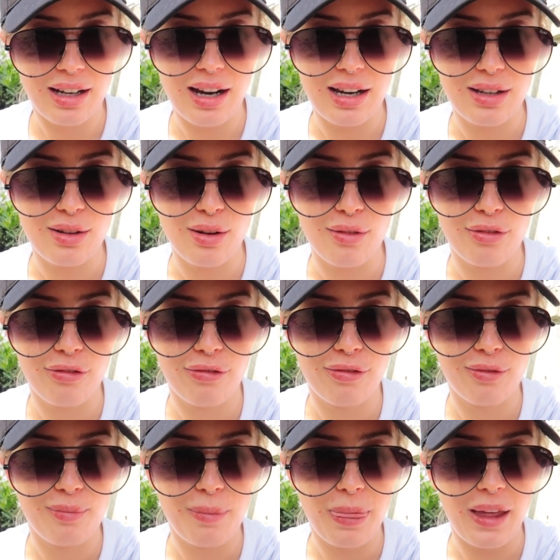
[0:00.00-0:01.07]
kind of,
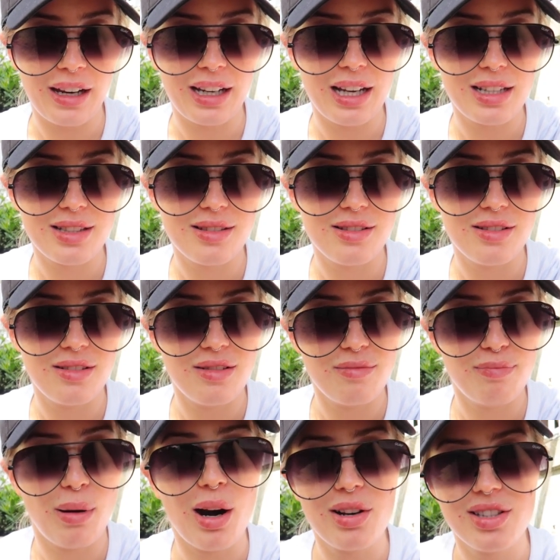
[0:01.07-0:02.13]
I guess,
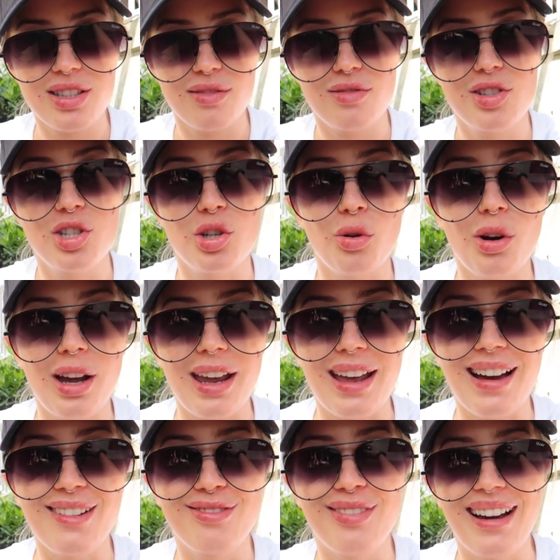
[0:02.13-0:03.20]
parts of joy
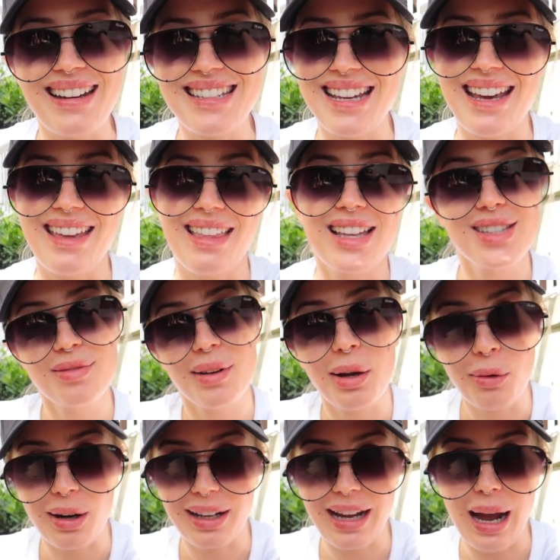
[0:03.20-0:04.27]
of my day. That's what I
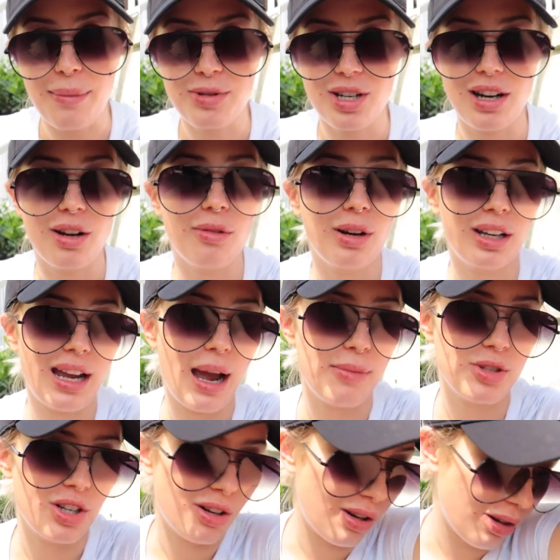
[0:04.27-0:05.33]
want to capture. I don't want to
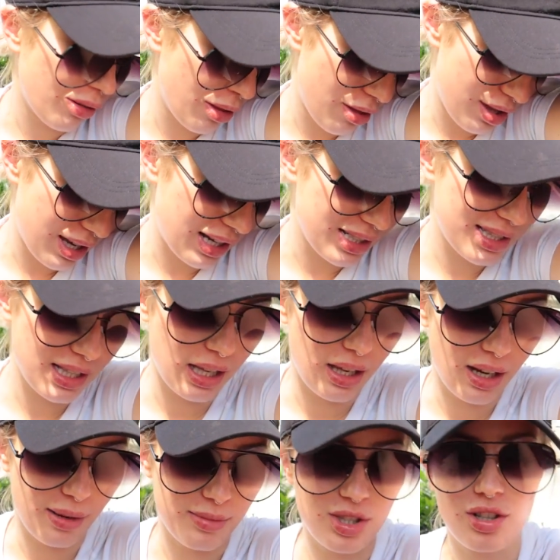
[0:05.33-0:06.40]
capture all the things
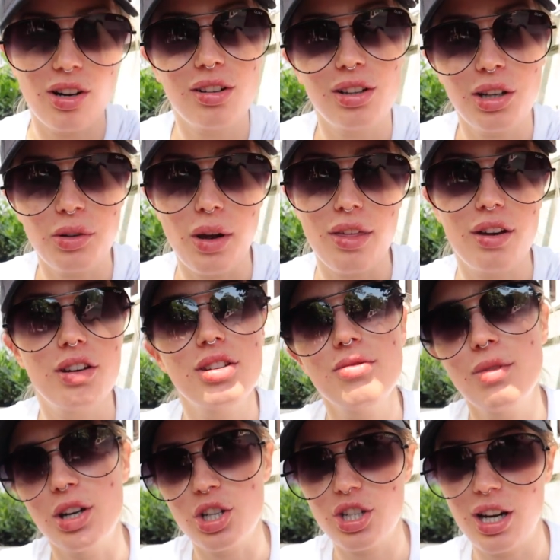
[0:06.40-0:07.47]
that I'm struggling with. I do
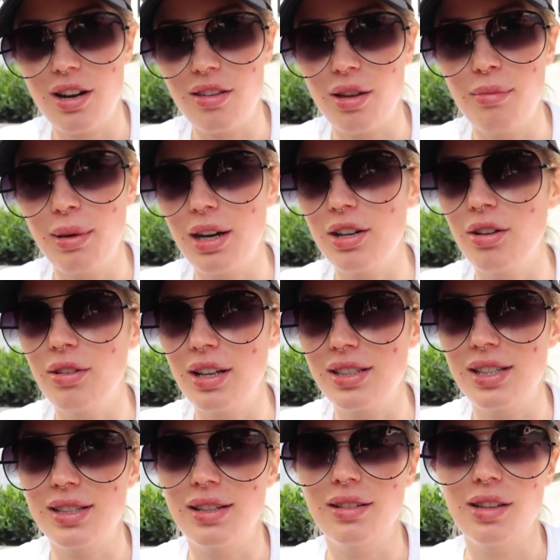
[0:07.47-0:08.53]
want to share them, but I don't
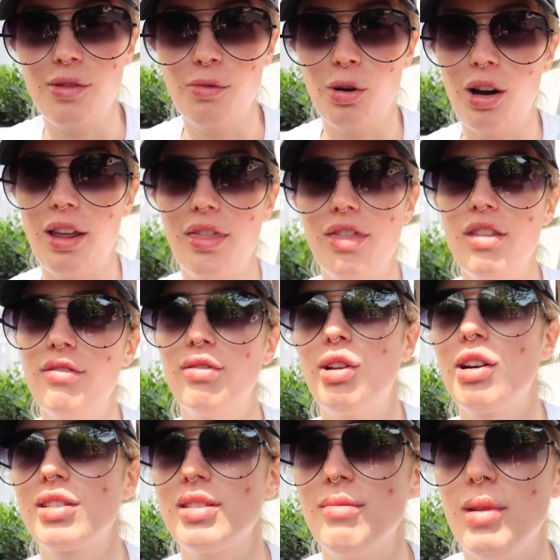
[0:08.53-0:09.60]
necessarily want the
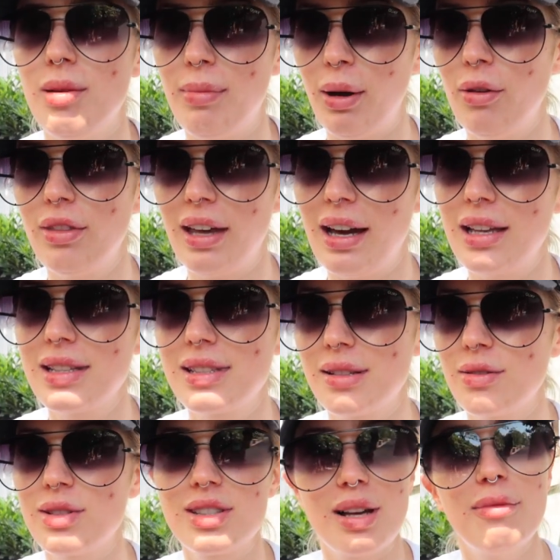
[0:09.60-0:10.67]
vlog to be about that.
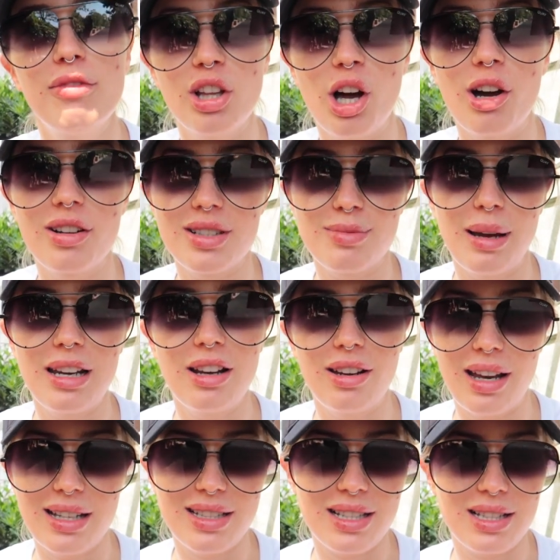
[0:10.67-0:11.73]
So some vlogs might not
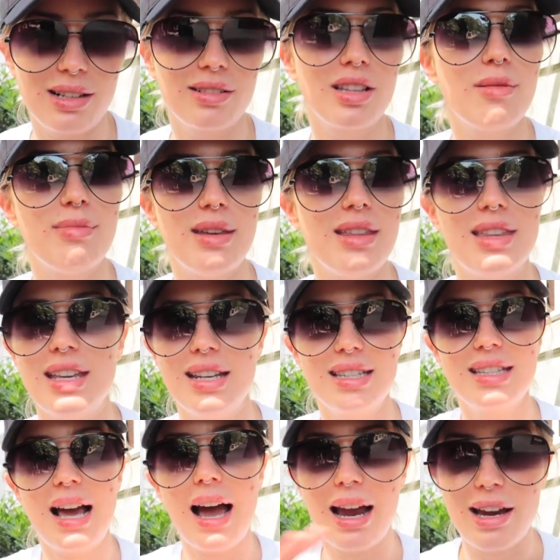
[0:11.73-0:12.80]
necessarily be the
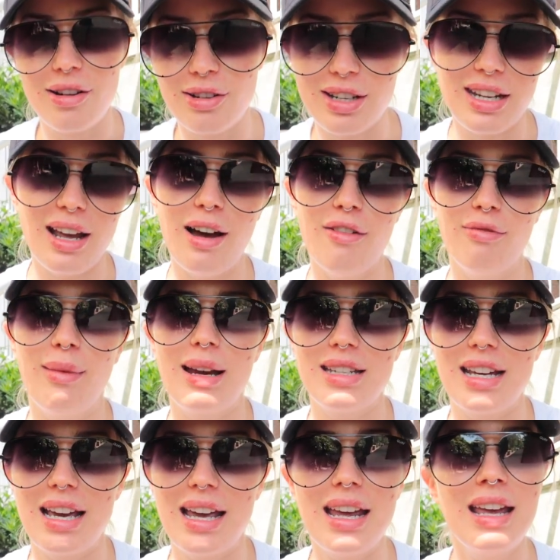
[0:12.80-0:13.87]
entirety of my
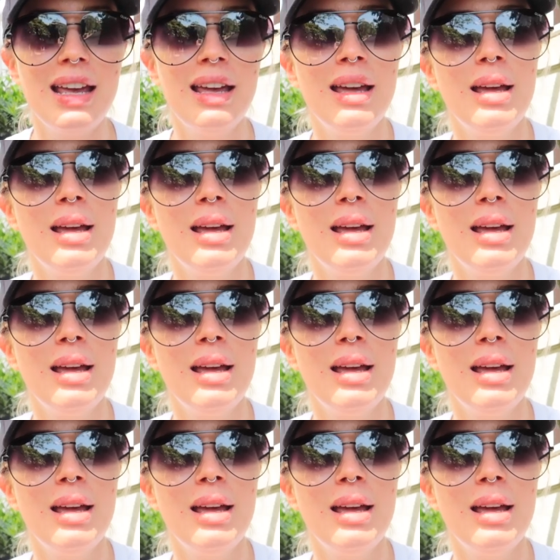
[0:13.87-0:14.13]
day,